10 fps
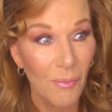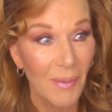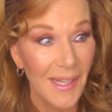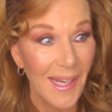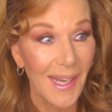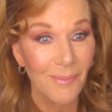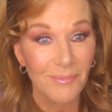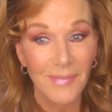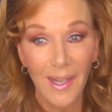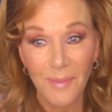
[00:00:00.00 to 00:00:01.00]
but
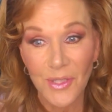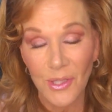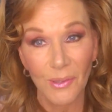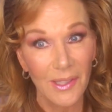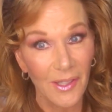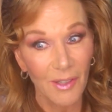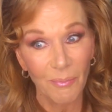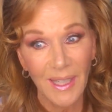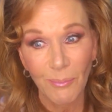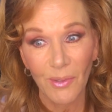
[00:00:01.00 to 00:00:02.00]
I'm sure a lot of
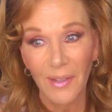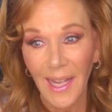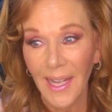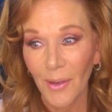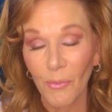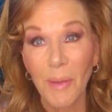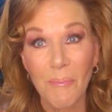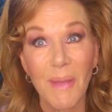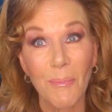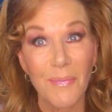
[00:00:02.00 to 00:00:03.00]
people
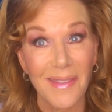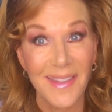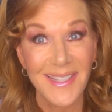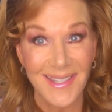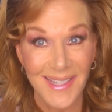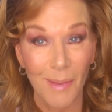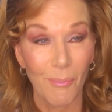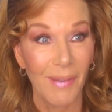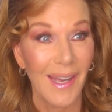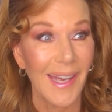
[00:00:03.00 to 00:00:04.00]
remember this
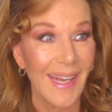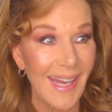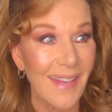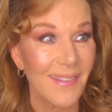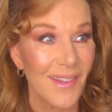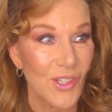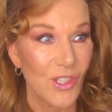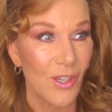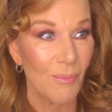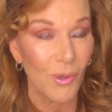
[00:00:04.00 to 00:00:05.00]
number in the
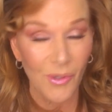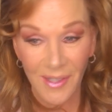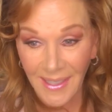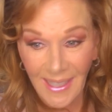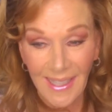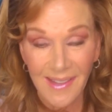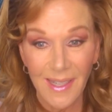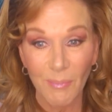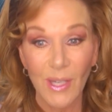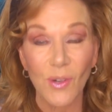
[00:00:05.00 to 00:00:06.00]
show more than
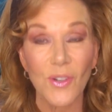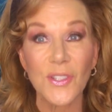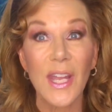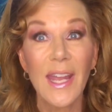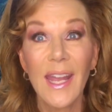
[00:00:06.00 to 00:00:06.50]
anything because